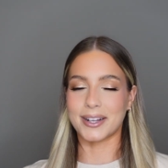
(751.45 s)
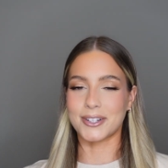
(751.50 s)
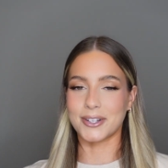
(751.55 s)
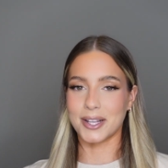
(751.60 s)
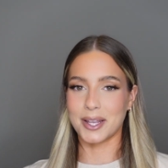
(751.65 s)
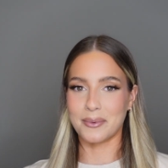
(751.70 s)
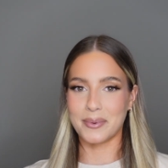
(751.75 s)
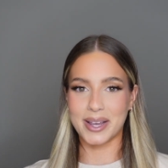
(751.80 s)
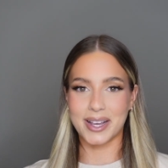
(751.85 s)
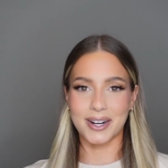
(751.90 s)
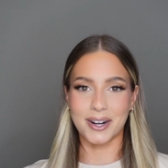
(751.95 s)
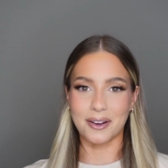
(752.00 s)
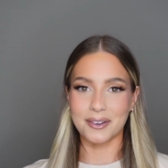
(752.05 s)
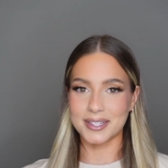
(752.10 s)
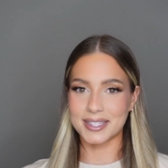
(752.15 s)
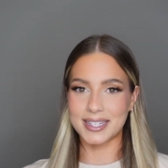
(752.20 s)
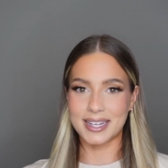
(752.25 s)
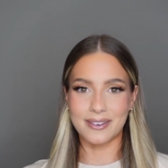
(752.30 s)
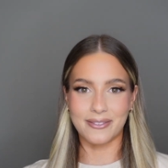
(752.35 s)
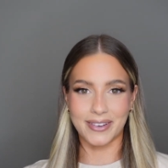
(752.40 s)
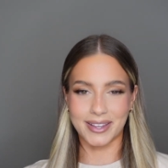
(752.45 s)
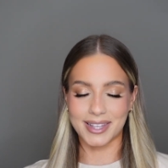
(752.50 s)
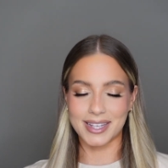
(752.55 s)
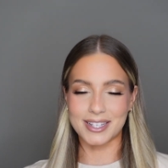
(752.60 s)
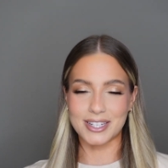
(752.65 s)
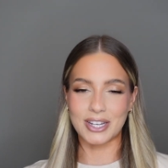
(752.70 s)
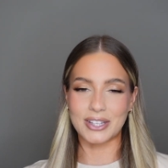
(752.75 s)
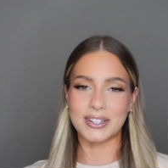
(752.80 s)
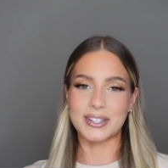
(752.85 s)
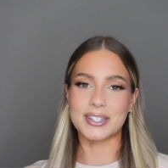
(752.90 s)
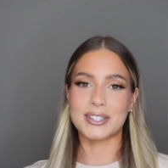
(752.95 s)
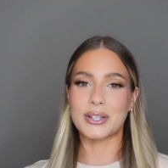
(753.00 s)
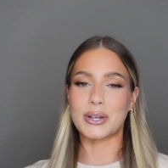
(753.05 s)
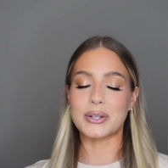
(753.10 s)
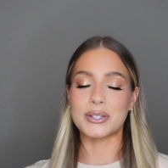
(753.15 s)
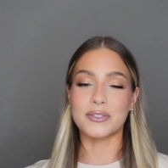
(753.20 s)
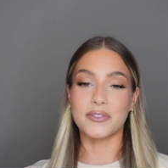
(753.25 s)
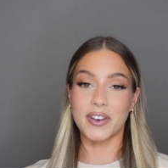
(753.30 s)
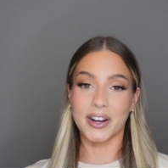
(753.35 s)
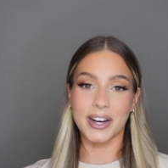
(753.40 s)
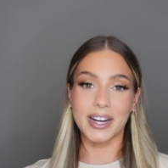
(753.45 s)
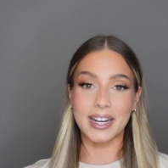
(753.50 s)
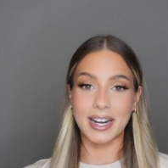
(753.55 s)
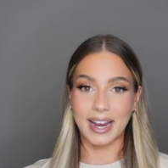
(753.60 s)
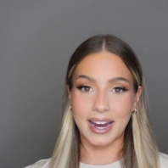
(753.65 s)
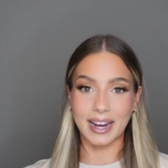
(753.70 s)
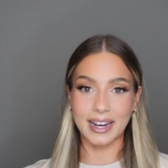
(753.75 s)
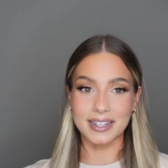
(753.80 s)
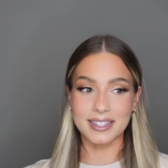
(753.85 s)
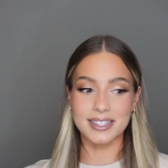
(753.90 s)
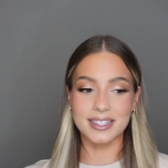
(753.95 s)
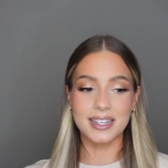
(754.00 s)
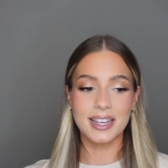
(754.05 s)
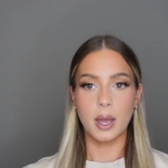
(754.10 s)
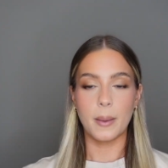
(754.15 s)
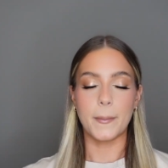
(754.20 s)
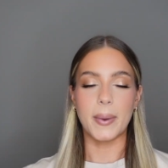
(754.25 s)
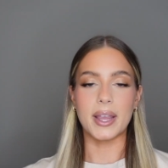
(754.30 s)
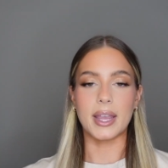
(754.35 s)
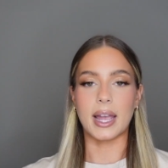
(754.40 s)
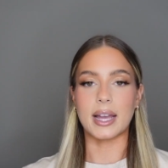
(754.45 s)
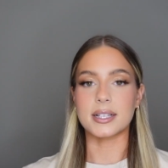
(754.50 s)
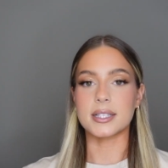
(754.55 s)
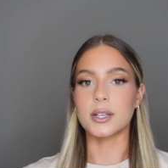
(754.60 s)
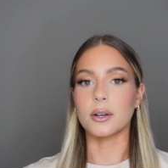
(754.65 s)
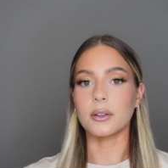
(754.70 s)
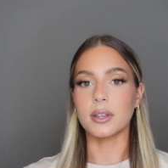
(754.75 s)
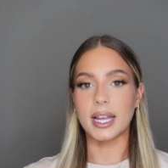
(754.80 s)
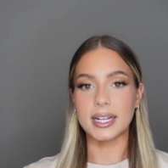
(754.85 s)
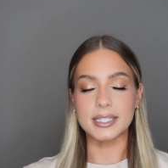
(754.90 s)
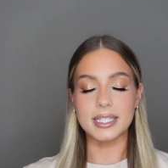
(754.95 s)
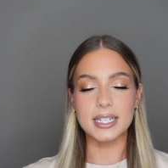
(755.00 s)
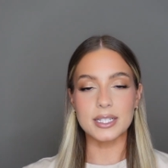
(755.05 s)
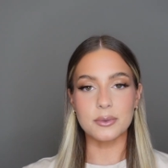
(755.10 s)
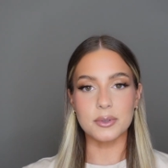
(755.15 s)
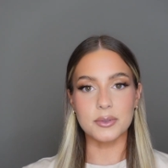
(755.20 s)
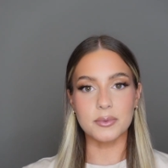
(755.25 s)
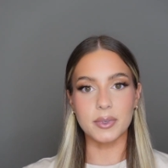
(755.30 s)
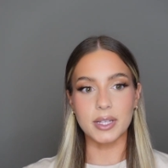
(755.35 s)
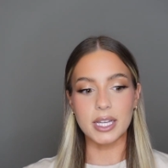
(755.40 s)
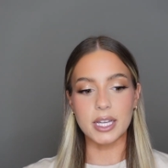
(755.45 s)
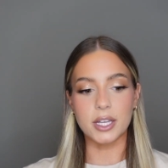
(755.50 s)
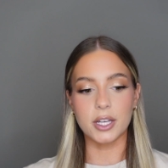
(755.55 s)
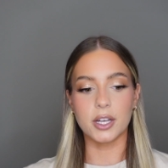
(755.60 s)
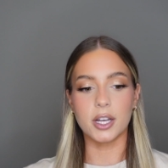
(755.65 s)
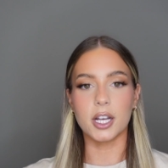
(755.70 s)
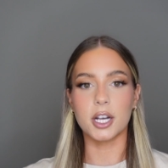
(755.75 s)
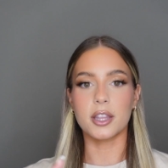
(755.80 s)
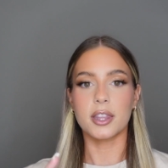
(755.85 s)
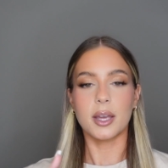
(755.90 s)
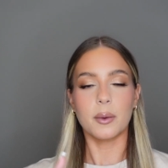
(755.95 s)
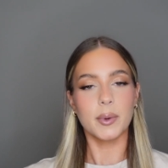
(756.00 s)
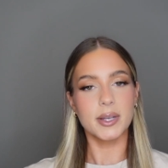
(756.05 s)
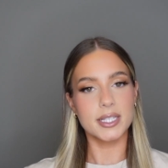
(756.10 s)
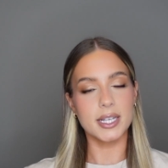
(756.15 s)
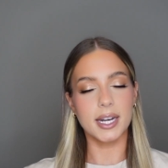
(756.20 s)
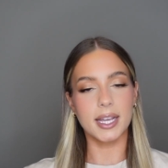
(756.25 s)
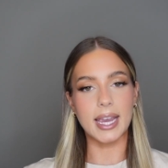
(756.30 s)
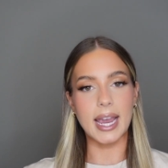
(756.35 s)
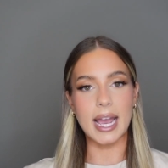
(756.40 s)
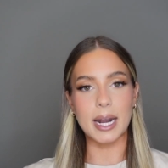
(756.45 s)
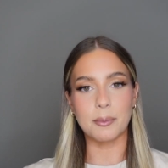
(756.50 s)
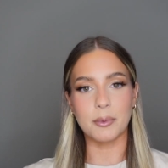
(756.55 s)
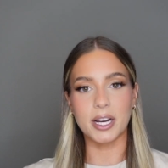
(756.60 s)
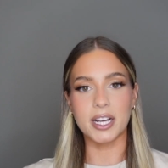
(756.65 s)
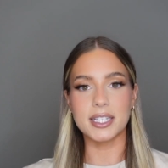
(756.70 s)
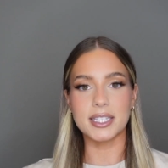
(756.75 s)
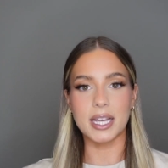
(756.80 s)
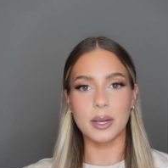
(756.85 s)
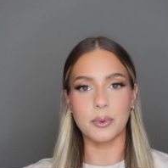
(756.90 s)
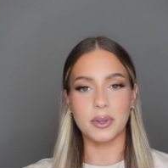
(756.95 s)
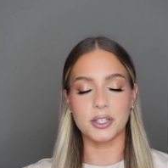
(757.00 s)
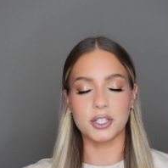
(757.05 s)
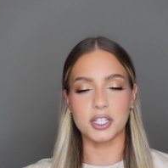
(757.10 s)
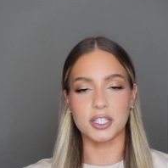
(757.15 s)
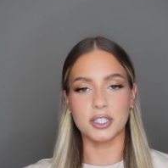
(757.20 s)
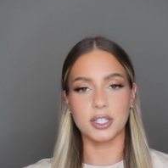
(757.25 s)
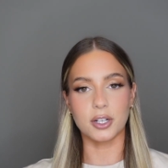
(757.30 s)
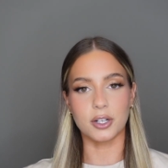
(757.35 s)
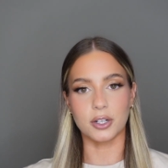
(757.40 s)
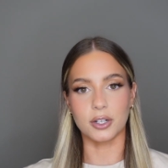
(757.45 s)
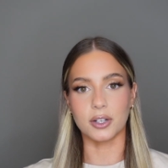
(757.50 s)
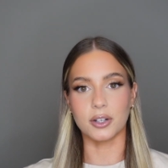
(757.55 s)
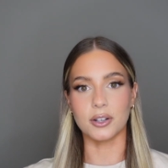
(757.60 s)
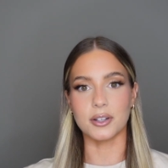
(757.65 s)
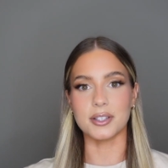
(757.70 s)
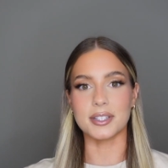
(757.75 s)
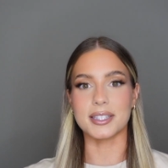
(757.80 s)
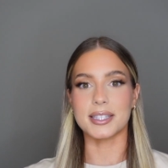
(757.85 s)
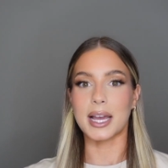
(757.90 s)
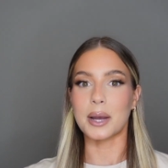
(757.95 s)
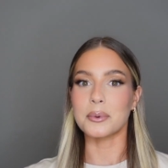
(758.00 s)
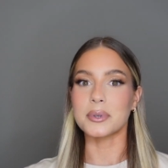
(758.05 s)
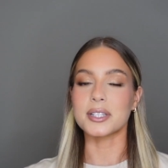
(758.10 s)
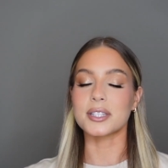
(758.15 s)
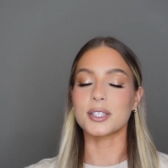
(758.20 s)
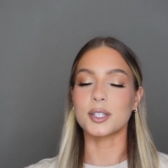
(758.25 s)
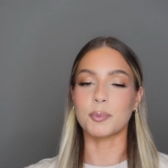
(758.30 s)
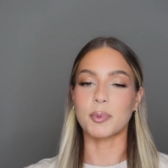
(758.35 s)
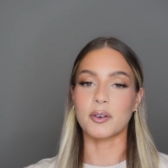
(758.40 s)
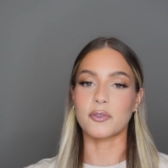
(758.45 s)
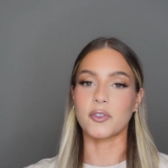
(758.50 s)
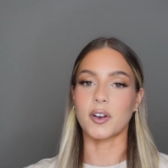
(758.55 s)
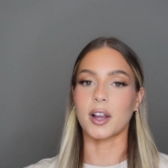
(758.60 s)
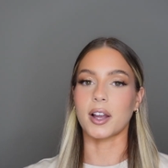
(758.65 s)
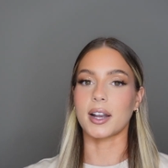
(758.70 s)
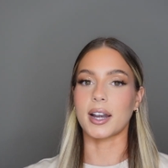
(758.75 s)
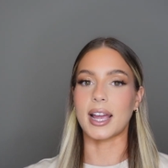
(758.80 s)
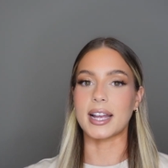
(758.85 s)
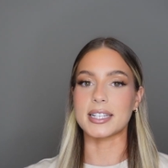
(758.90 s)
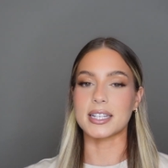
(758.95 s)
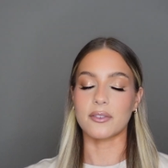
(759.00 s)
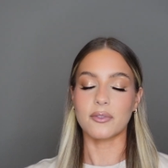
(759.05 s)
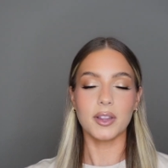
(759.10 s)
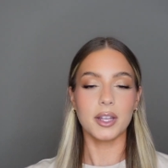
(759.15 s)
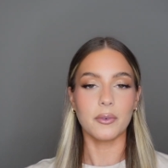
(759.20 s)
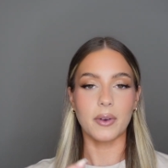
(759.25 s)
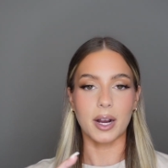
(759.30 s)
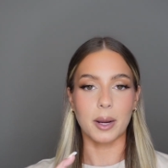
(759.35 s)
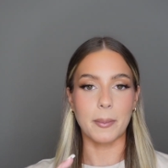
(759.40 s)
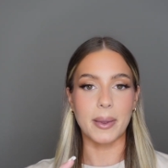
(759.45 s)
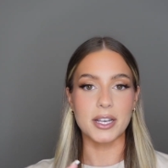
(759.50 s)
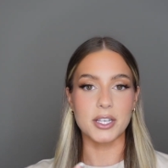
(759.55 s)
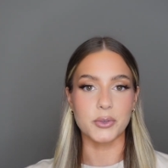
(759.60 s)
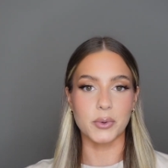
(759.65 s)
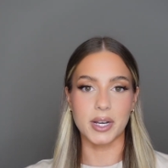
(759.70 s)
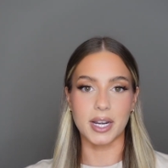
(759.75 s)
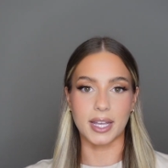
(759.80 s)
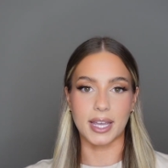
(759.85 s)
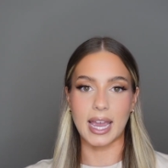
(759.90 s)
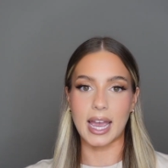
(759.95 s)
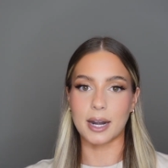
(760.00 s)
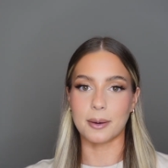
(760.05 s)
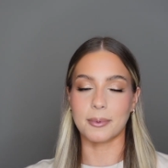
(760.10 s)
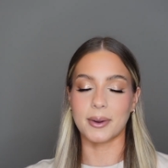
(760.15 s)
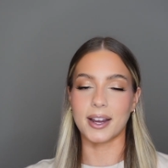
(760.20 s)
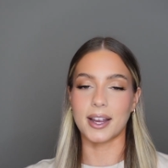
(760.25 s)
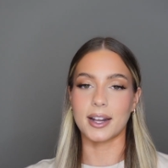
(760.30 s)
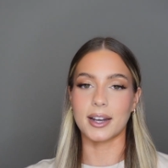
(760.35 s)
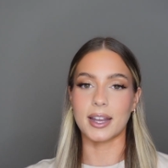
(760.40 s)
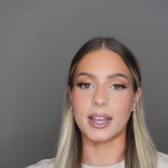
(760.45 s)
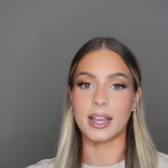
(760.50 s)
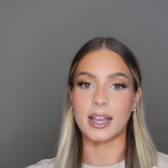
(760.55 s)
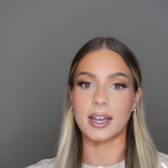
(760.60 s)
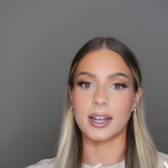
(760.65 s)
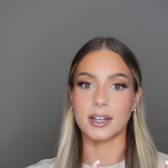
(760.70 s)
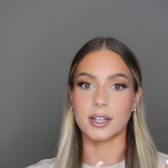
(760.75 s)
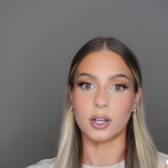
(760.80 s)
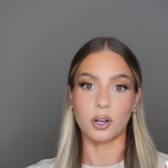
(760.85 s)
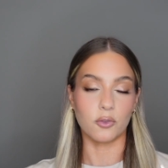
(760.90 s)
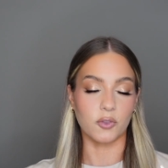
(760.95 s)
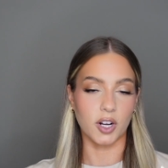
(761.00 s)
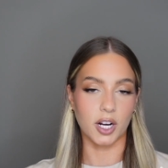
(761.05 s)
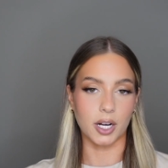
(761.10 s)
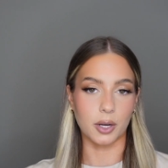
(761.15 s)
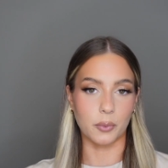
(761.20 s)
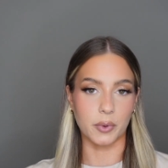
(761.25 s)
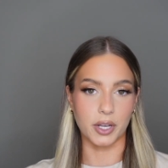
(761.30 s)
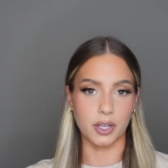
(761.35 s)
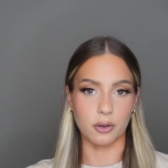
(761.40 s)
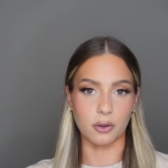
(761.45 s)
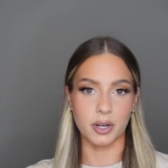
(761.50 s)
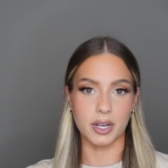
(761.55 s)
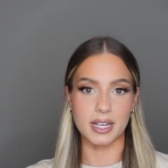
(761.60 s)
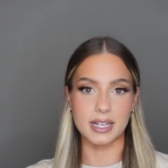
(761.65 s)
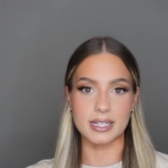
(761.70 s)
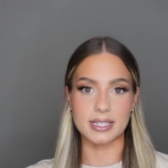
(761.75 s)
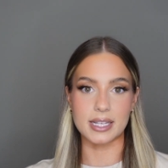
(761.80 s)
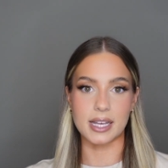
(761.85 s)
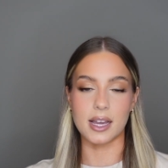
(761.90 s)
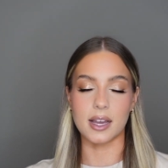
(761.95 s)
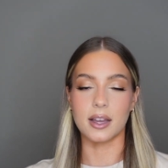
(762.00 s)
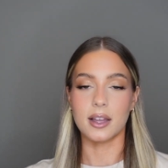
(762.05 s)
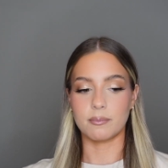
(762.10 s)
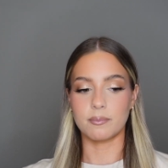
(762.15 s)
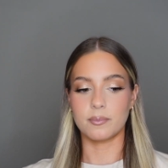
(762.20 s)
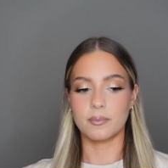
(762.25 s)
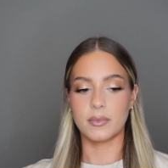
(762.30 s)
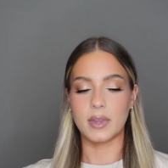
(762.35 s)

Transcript: sure that we could all sit with each other. So it was very nice. But yeah, so Letty's was really good. Then we did a catamaran day with just the girls. That was super fun. I definitely recommend doing the catamaran and golf cart when you go to Isla um,